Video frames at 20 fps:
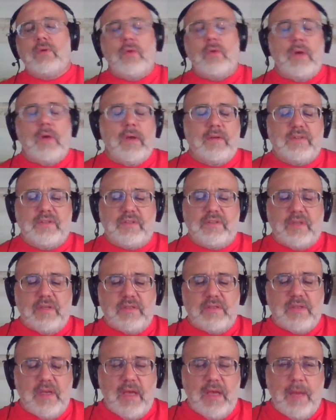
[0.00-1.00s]
I was just
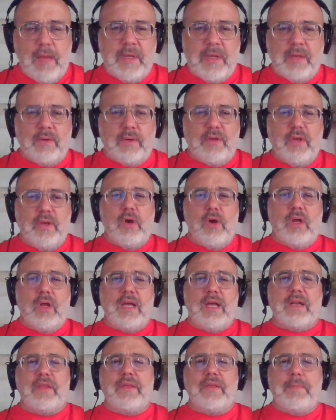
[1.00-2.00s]
going to say, I mean, a
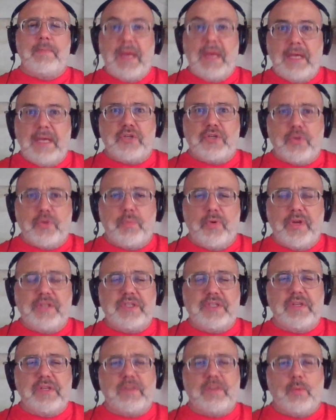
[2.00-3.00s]
lot of the major
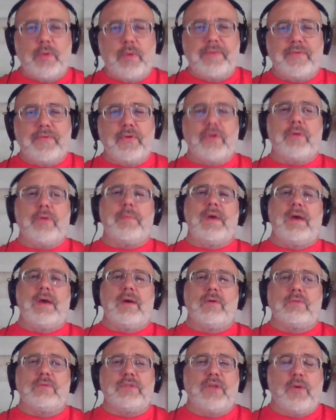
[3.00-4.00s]
breaches that we've heard
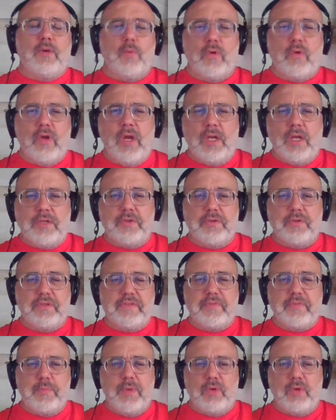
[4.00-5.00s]
about, where
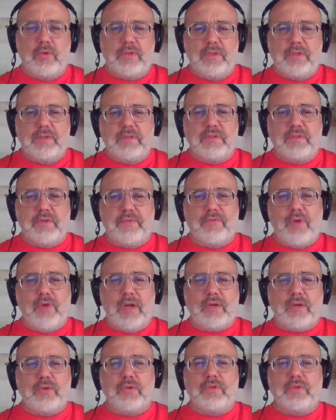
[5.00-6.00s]
hundreds of millions of
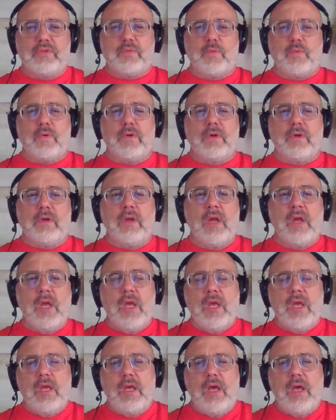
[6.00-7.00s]
records were
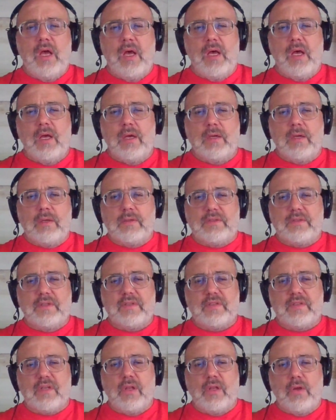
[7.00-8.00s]

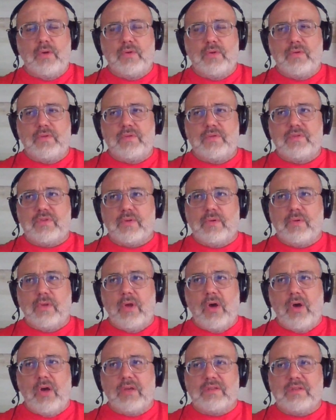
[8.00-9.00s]
disclosed or
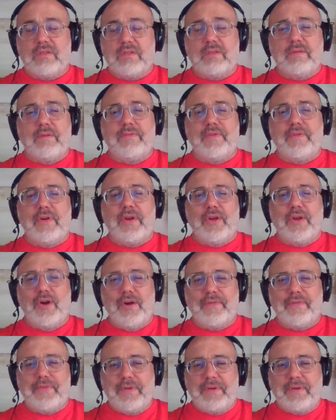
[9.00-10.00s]
lost, very
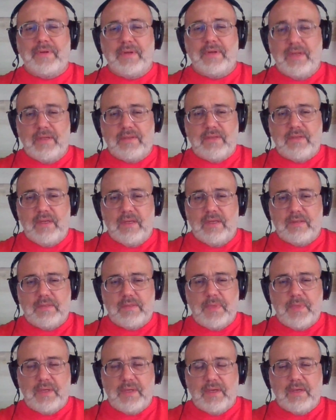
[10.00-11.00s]
often
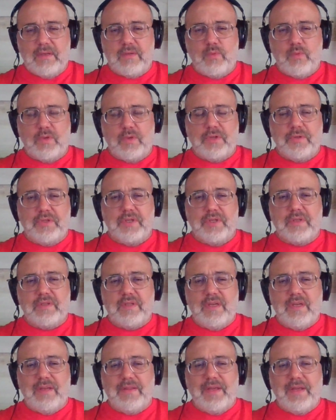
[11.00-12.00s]
it's because what you just said,